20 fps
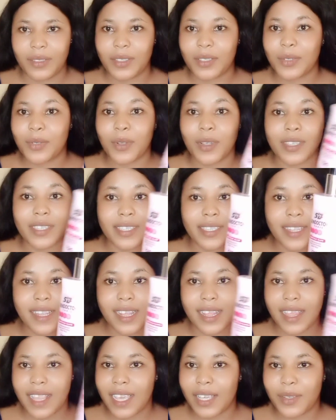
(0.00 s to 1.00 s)

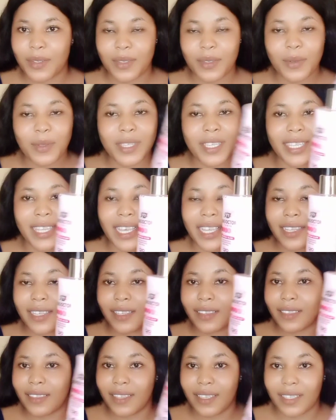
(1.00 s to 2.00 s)
You don't need
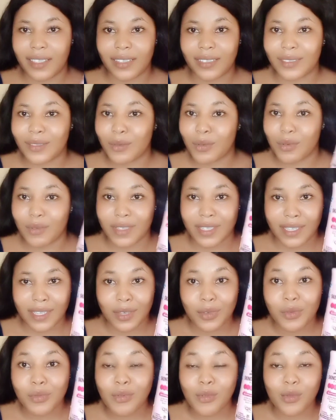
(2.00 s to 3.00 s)
anything. You
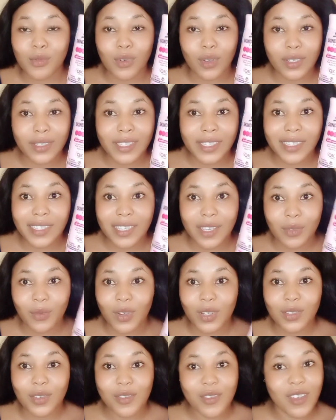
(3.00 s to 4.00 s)
just see.
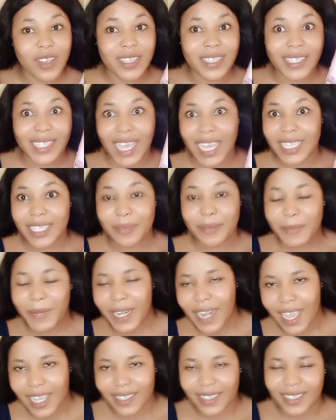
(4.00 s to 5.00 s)
You want to just sight
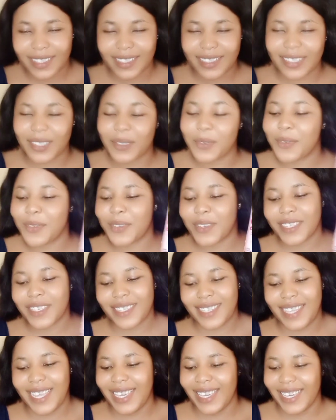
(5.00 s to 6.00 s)
me like this. You
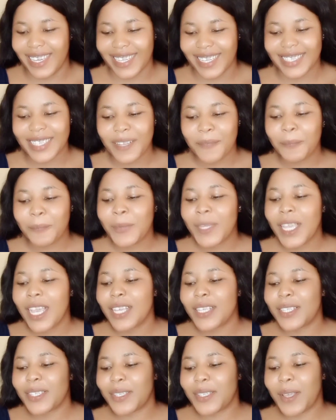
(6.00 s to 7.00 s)
just see.
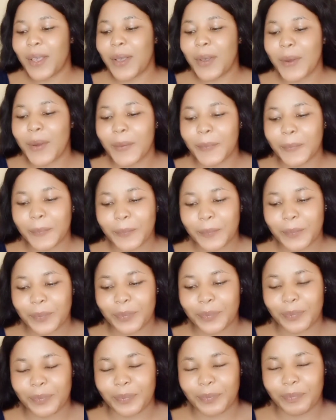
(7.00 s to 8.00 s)
So,
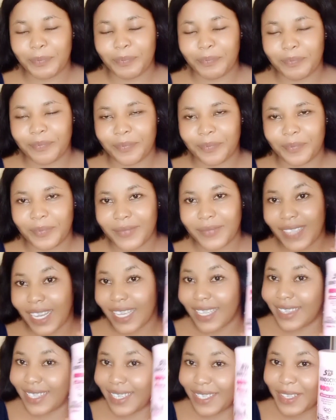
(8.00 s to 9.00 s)

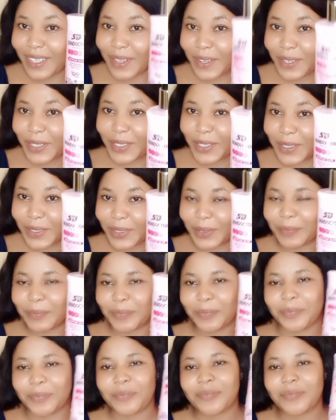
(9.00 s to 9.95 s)
this lotion.